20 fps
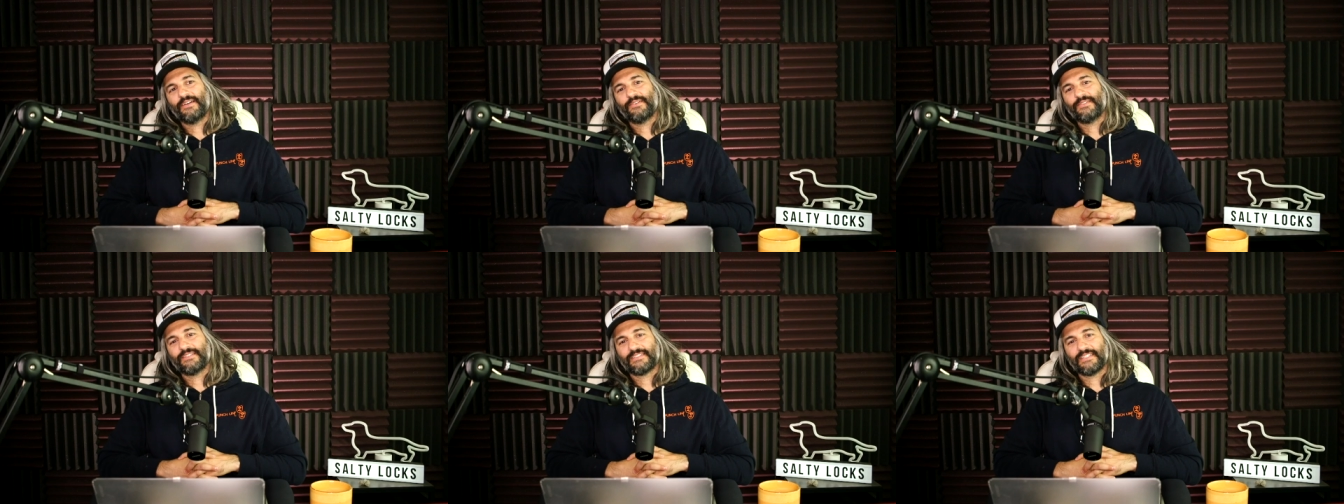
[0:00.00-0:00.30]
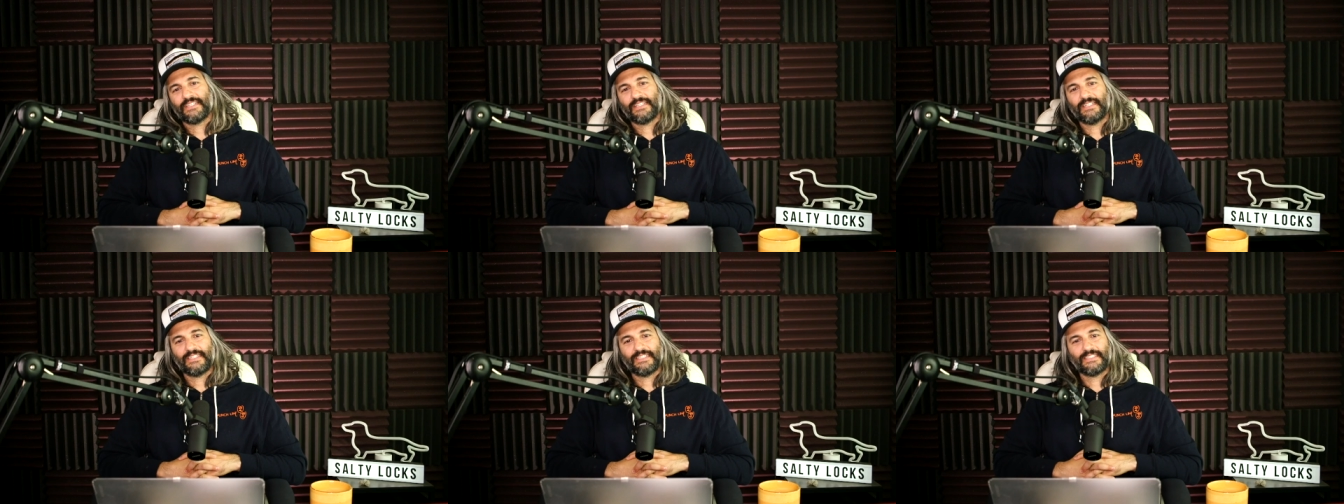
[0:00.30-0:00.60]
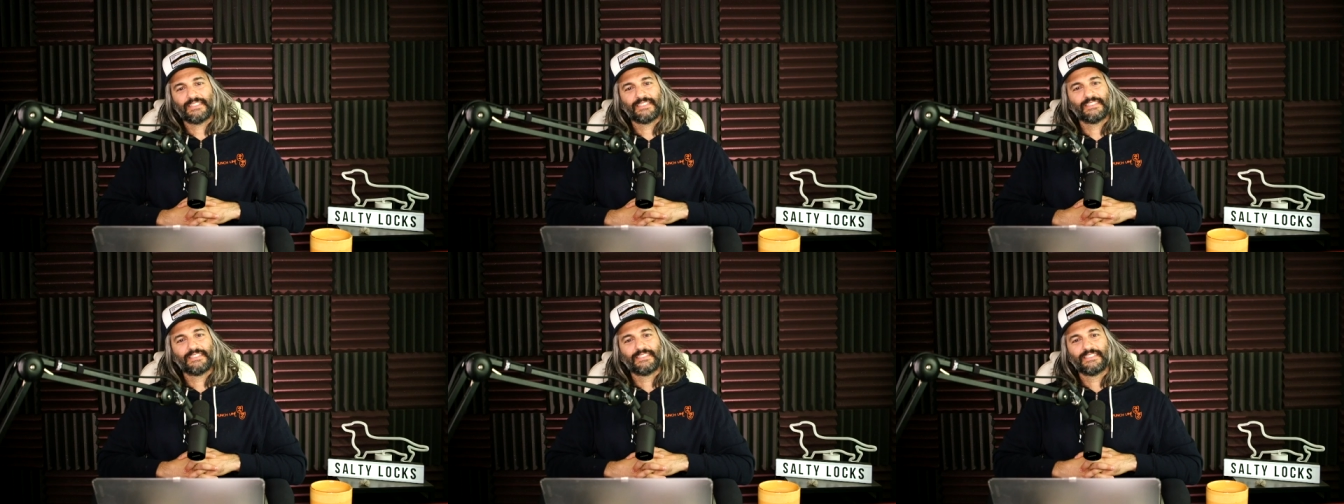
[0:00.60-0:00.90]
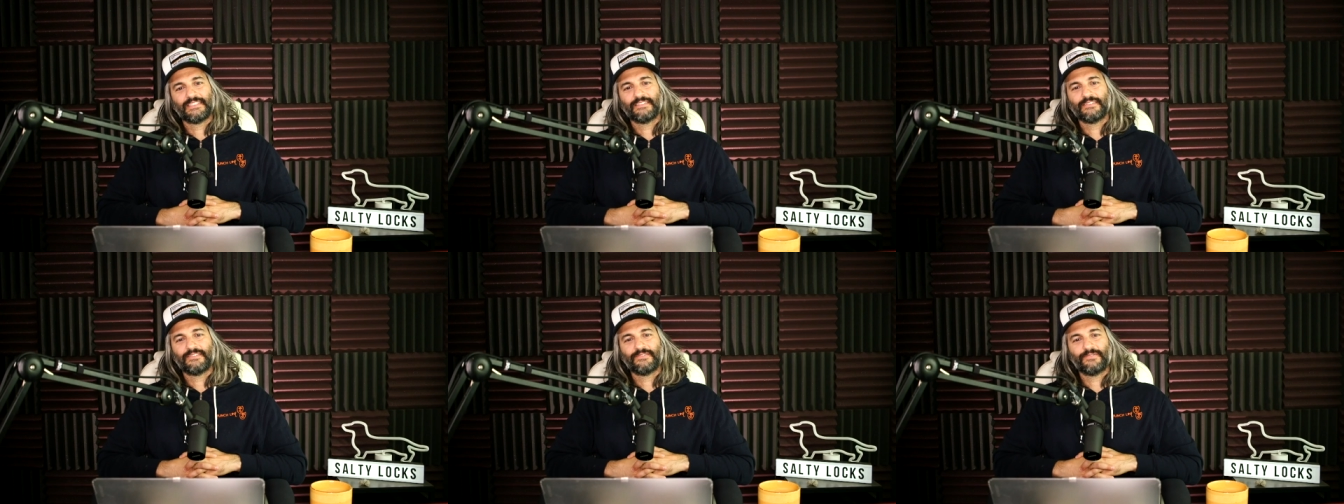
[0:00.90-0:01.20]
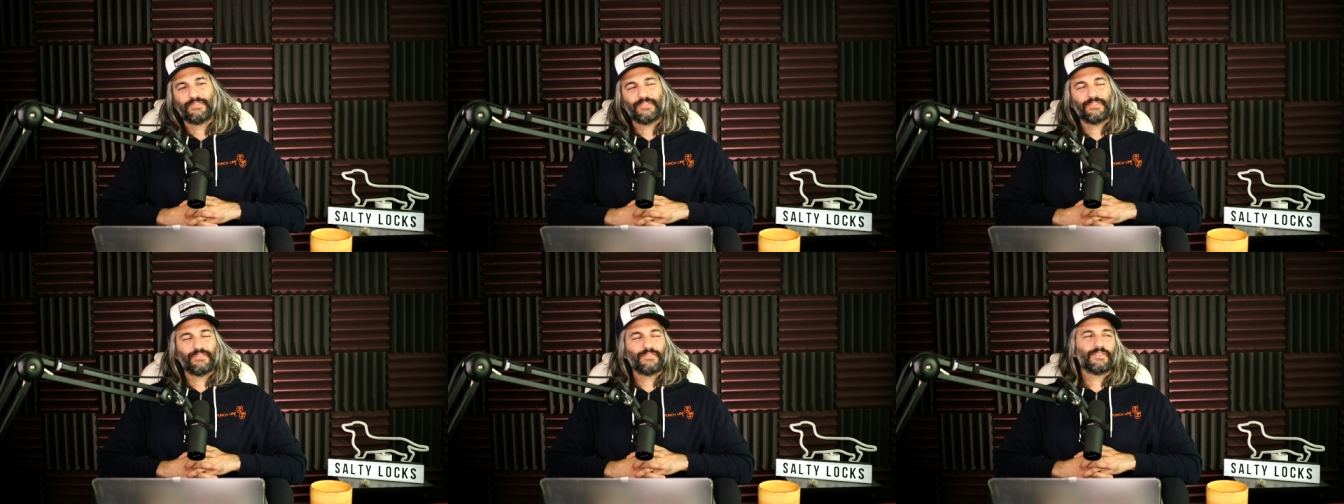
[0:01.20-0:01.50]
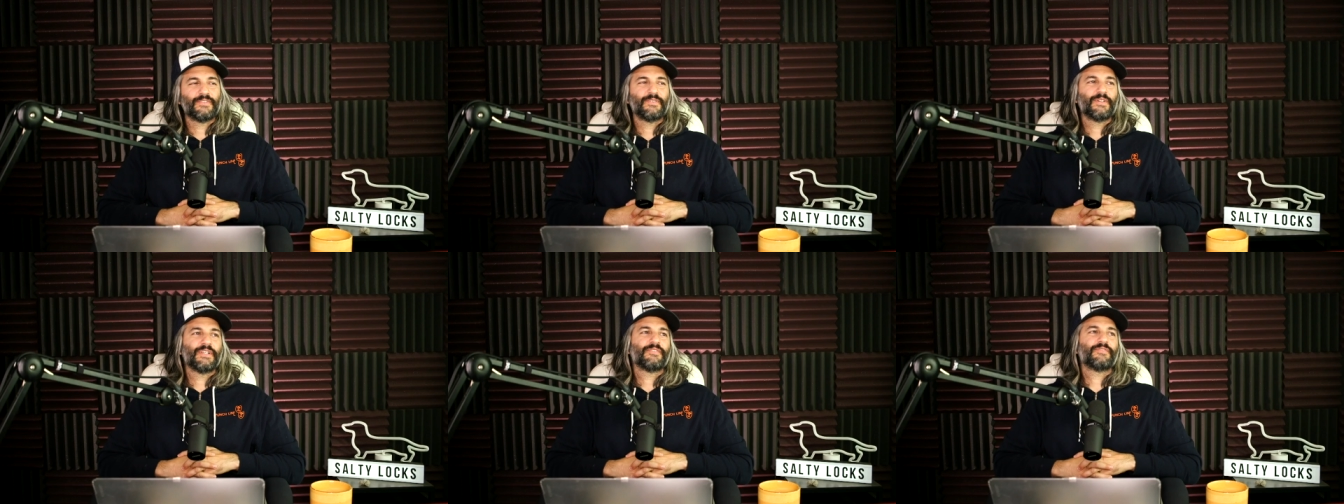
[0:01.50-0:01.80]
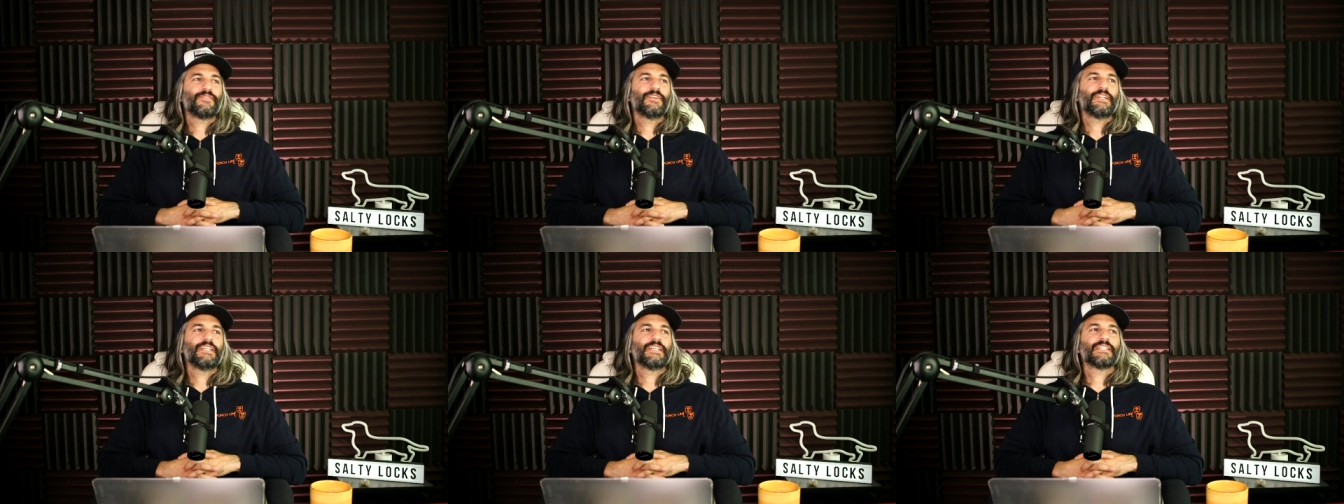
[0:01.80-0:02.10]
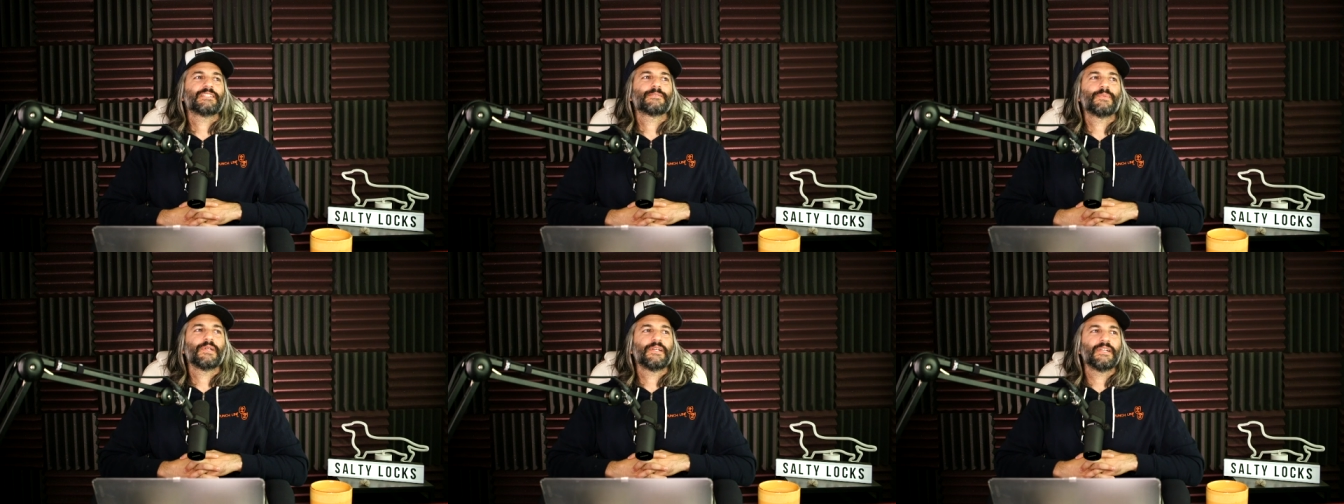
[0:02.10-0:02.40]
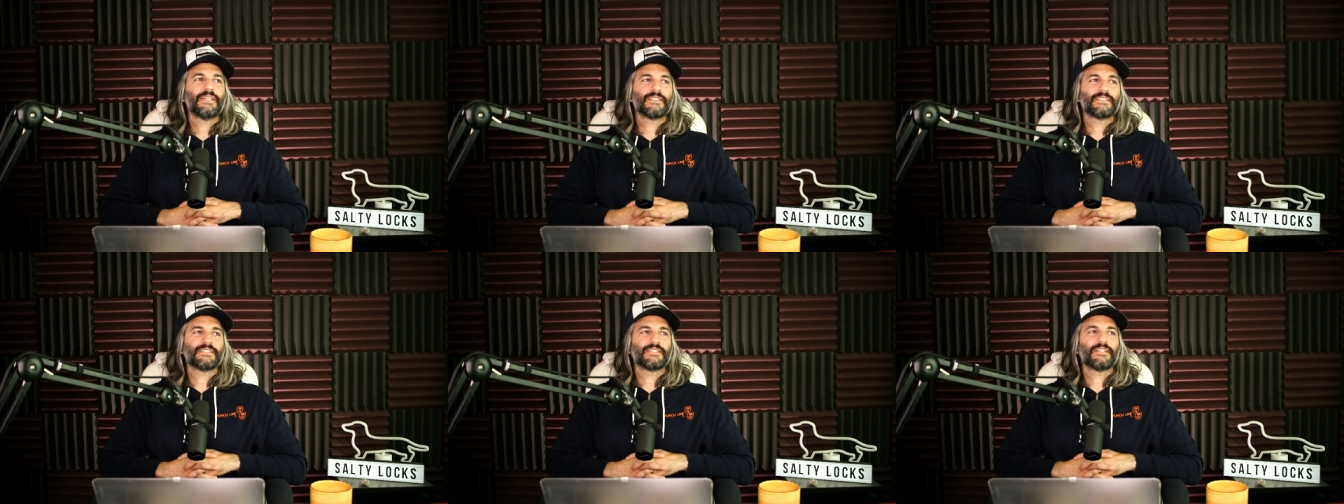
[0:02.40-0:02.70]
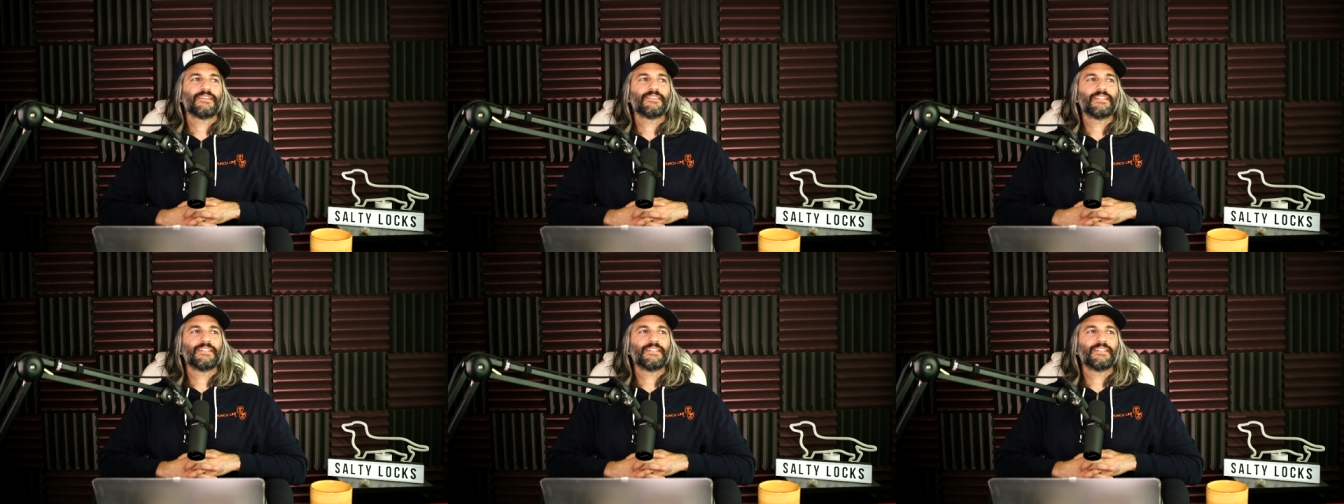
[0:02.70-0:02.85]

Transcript: it was what a funny experience though.